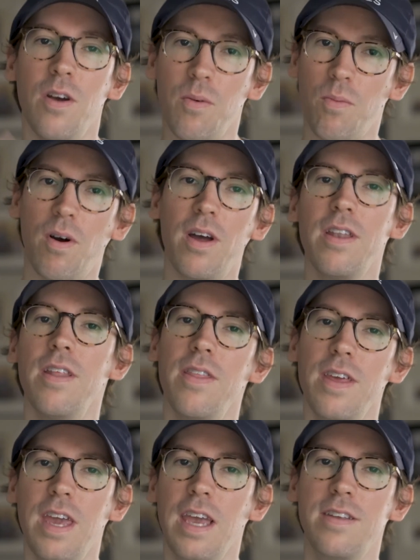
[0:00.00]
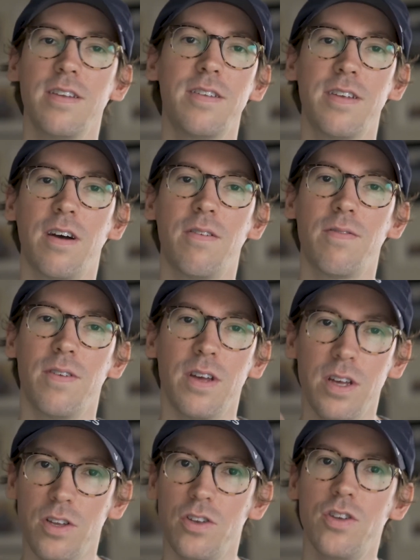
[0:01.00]
1, the case itself,
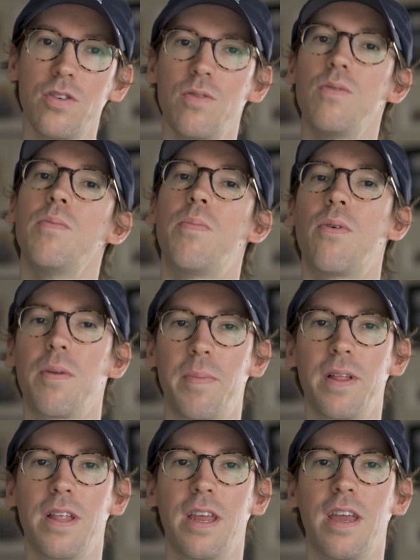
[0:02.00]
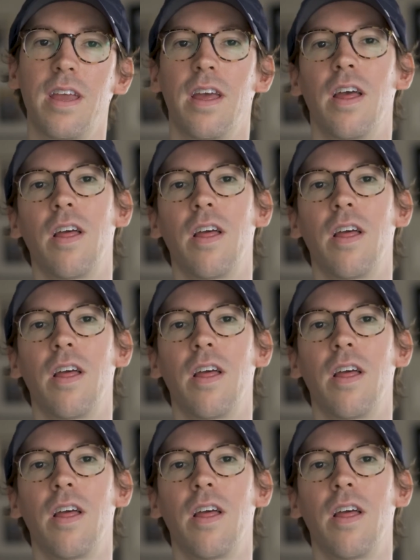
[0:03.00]
2, portability,